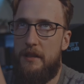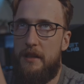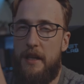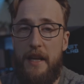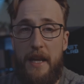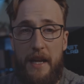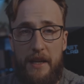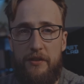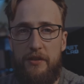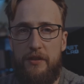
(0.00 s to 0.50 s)

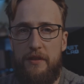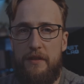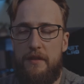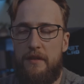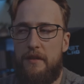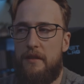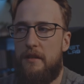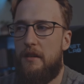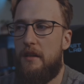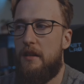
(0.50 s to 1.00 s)

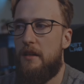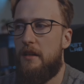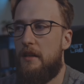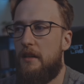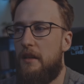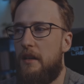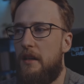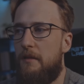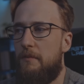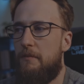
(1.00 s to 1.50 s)
connections,
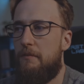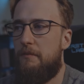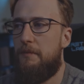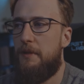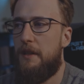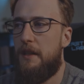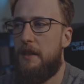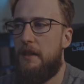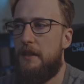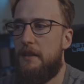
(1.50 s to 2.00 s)

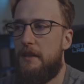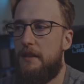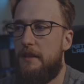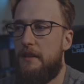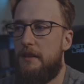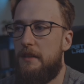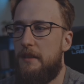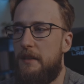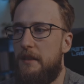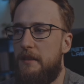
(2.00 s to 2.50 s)
but
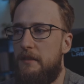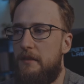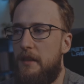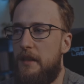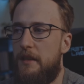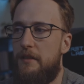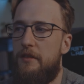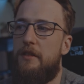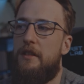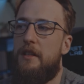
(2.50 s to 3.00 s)

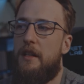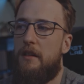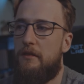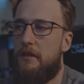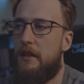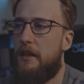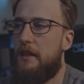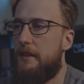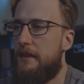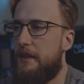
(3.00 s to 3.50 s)
it turned out
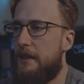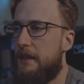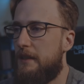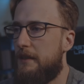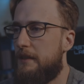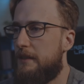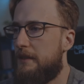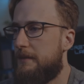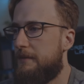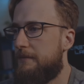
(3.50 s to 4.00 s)
alright in the
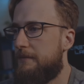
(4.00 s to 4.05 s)
end.